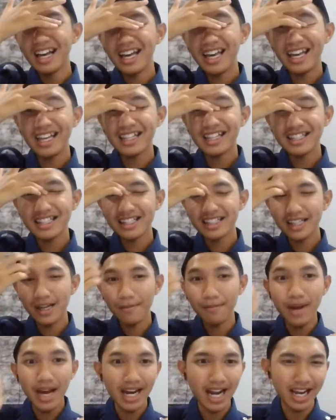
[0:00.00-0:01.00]
It's a
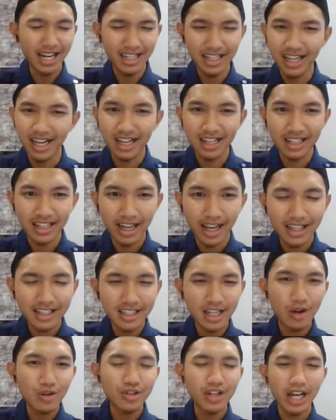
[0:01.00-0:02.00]
bad idea. It
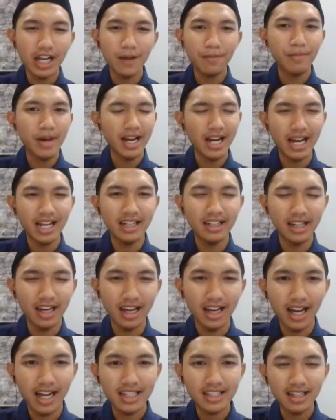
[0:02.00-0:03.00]
sounds like a bad
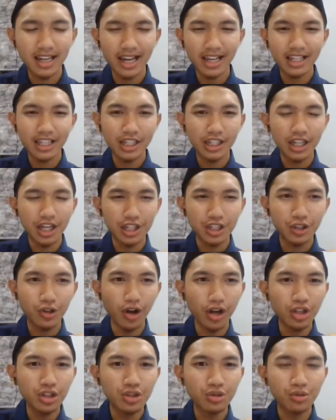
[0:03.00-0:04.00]
idea. It's like it's
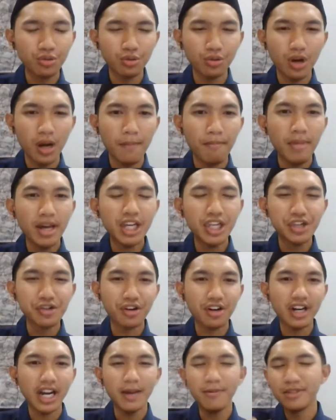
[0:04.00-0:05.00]
going to make
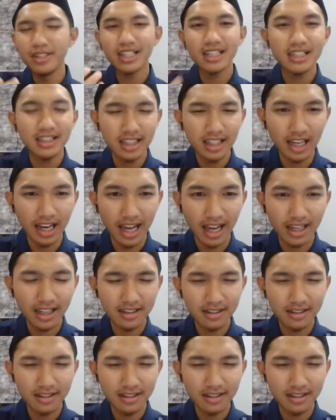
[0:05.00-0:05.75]
your name dirty lah.